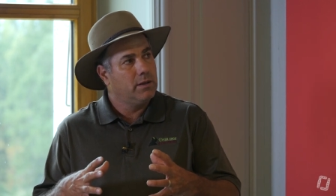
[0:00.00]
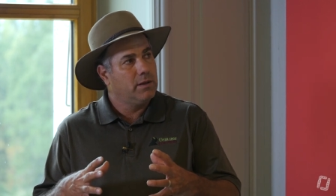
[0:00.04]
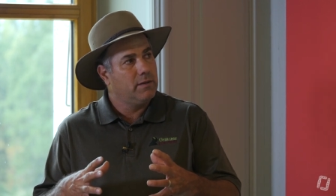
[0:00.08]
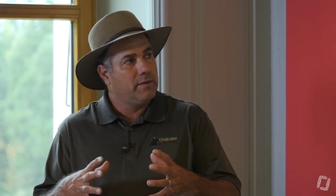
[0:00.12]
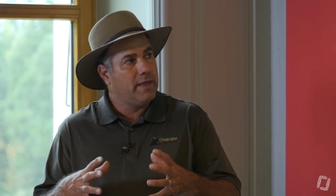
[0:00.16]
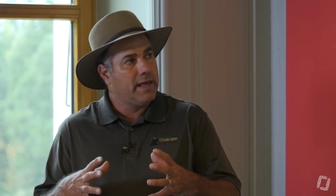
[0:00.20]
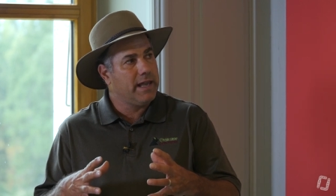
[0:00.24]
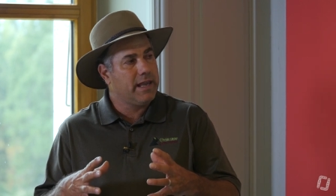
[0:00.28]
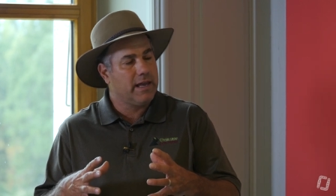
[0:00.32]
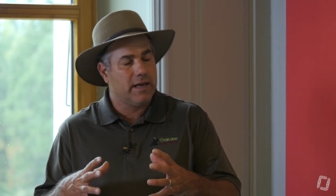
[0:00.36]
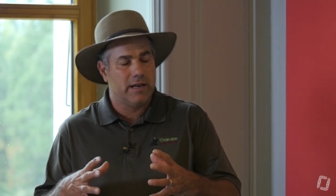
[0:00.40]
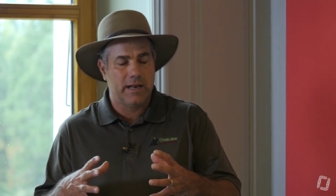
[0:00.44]

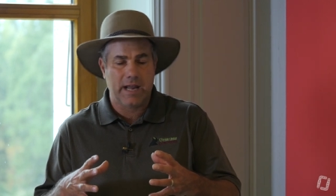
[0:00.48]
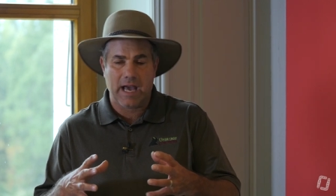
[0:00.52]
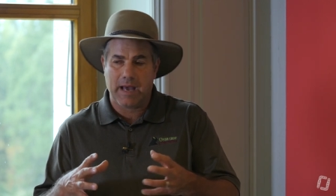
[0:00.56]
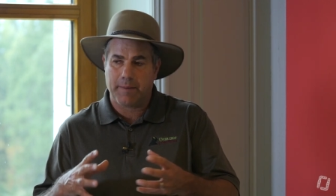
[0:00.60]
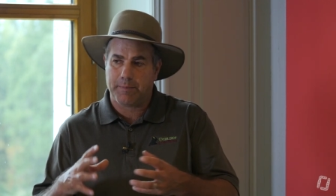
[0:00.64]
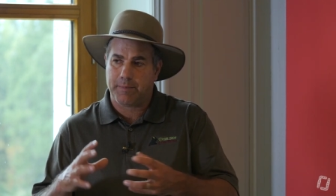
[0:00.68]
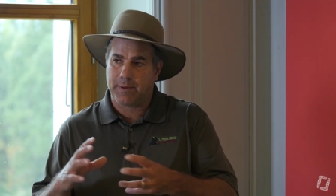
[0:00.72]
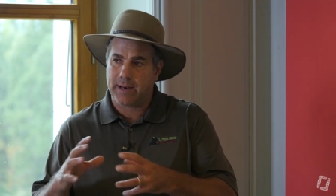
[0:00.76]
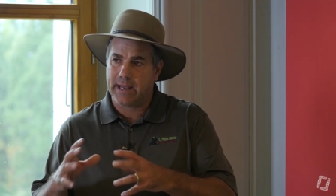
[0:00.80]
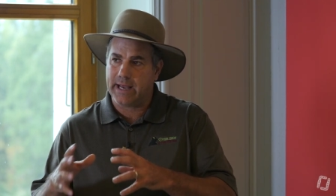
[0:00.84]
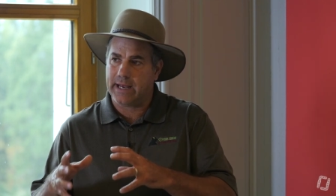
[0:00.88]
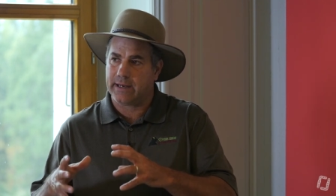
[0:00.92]
they
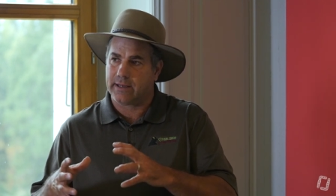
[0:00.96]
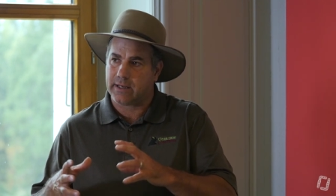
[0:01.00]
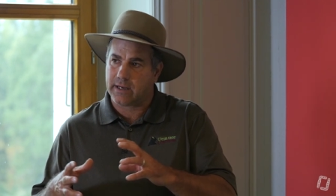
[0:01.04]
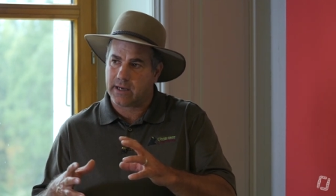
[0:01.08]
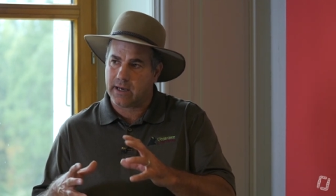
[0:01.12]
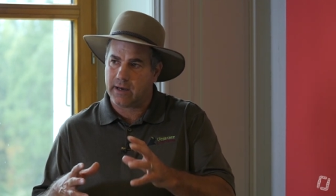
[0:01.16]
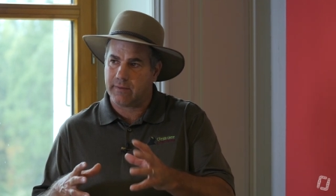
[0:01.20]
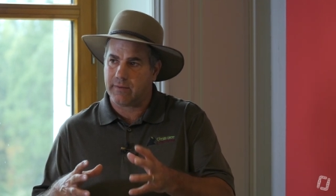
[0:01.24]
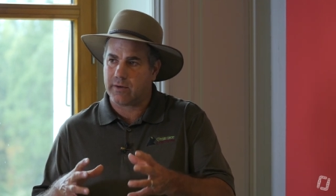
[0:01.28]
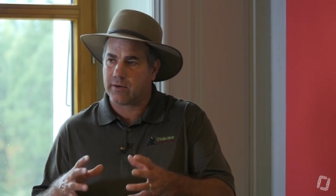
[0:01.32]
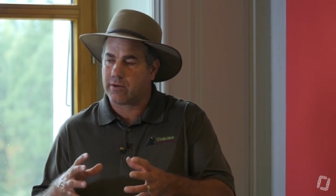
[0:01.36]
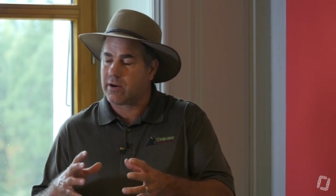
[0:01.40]
cannot plant the
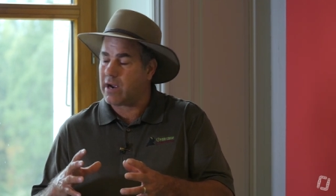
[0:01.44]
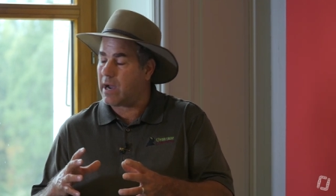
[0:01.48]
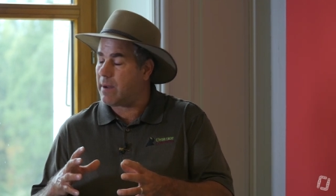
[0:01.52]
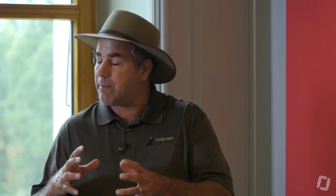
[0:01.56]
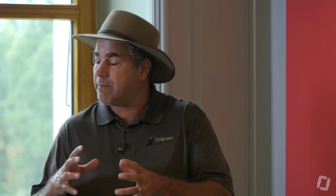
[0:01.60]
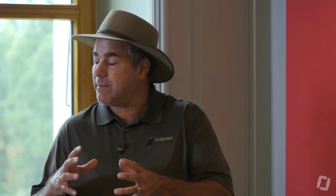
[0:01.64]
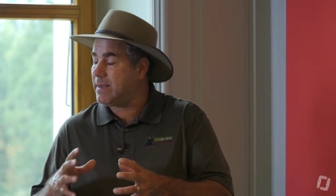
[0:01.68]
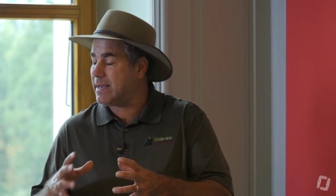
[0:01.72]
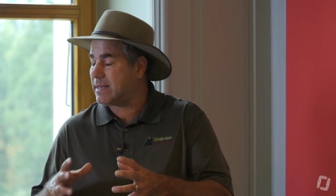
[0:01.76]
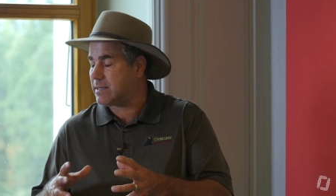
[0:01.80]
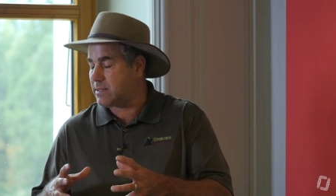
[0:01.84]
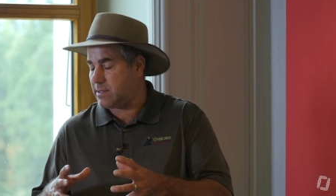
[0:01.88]
cover
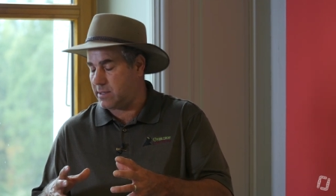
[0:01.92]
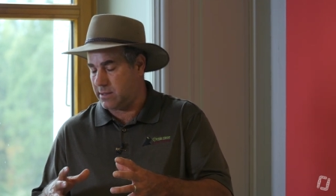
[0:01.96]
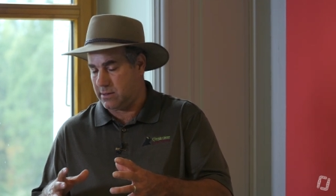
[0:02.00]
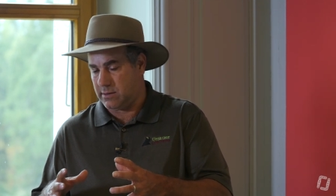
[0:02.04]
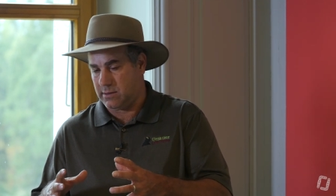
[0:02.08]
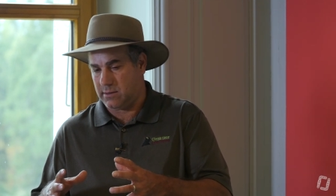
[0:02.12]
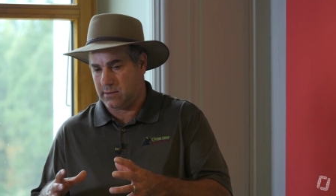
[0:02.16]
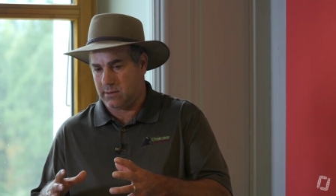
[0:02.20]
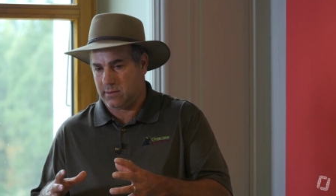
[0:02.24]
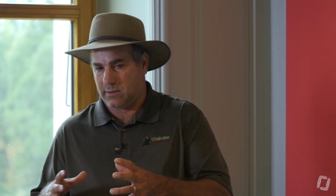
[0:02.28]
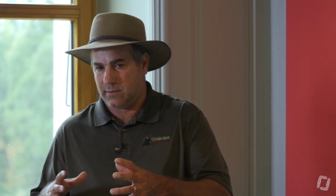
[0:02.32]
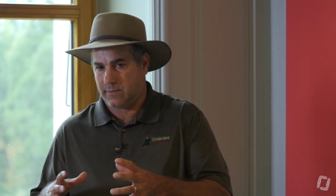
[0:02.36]
crop
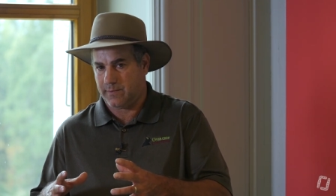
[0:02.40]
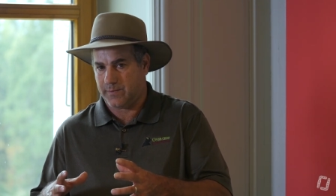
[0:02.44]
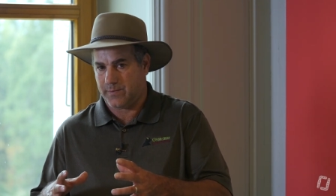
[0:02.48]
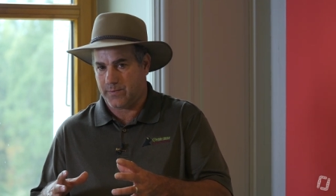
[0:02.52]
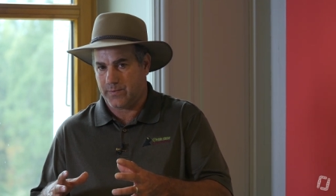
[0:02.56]
mixes.